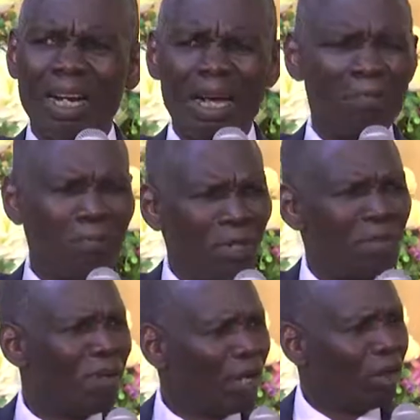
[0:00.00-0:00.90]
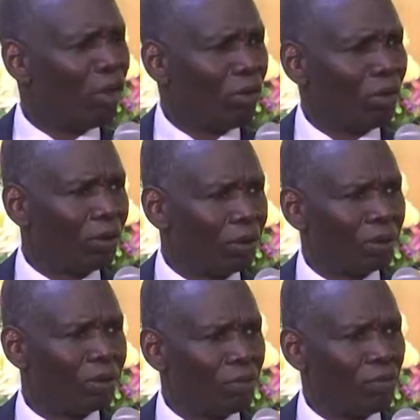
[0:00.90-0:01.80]
I picked my
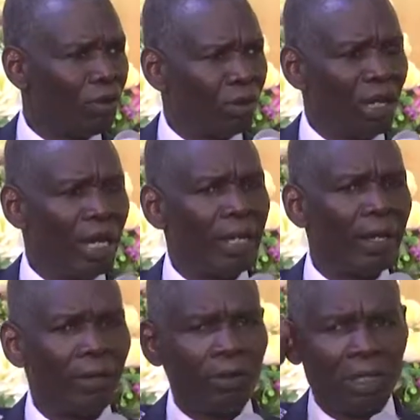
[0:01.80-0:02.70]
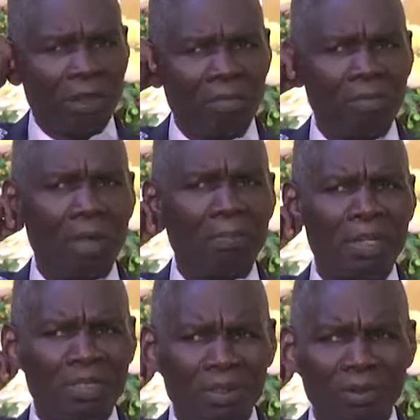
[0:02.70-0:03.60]
phone and I called him, my
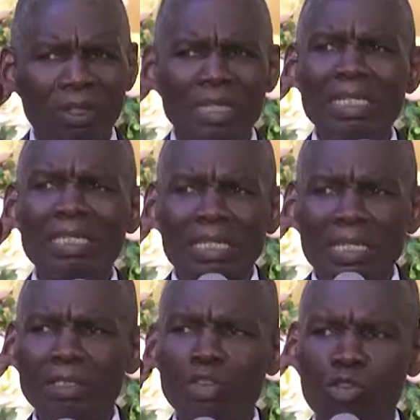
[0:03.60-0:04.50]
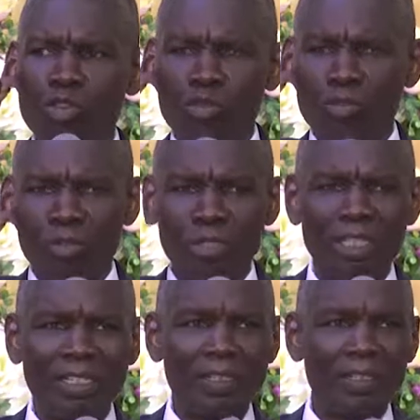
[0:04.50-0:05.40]
pastor. Is it true?
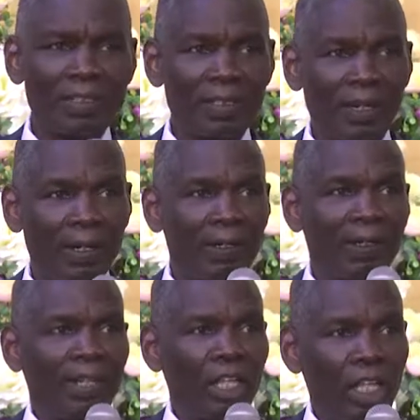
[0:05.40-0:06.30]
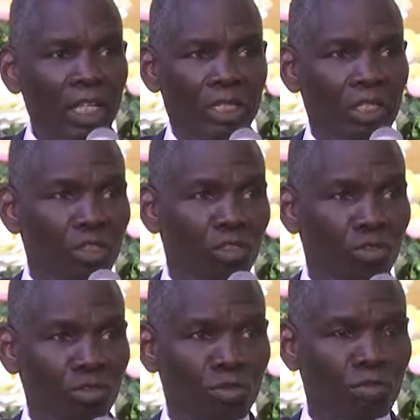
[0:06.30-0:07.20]
He said, sir, it
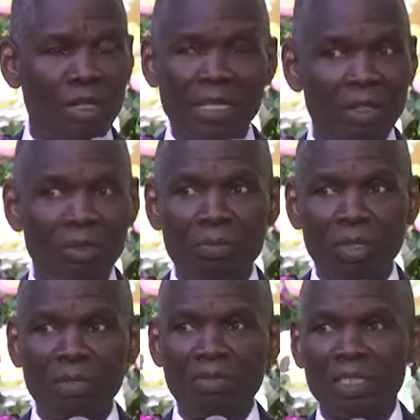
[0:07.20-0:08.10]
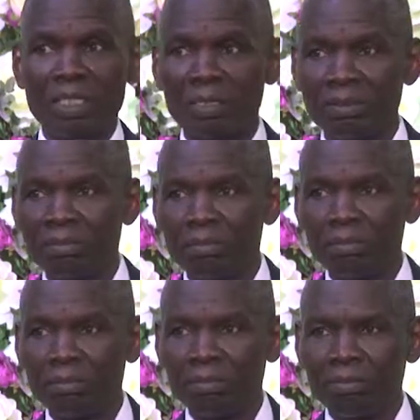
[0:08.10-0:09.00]
is true, but I don't believe it.
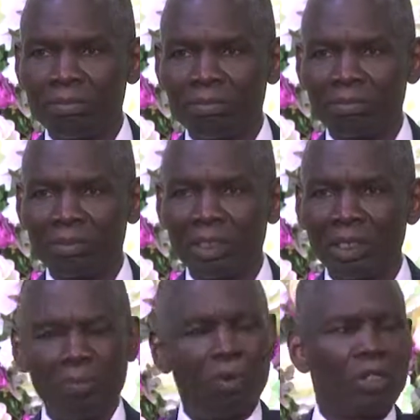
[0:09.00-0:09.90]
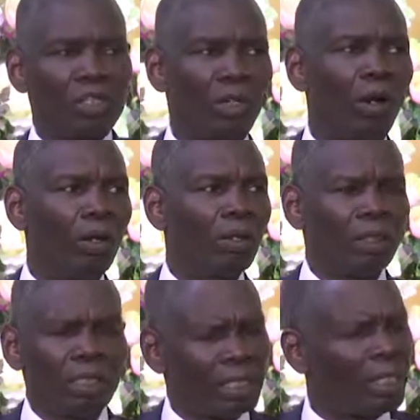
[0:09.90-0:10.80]
The boy is
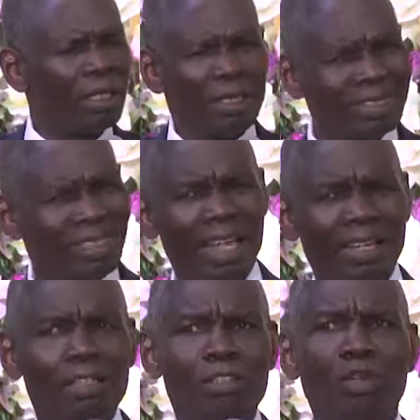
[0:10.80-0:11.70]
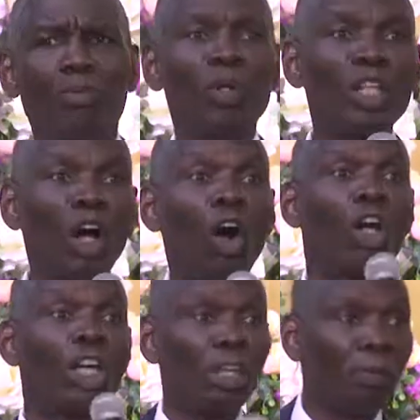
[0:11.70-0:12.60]
hung. He said, it's likely somebody
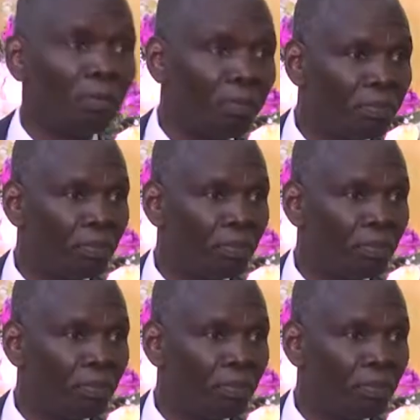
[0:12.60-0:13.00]
hung him.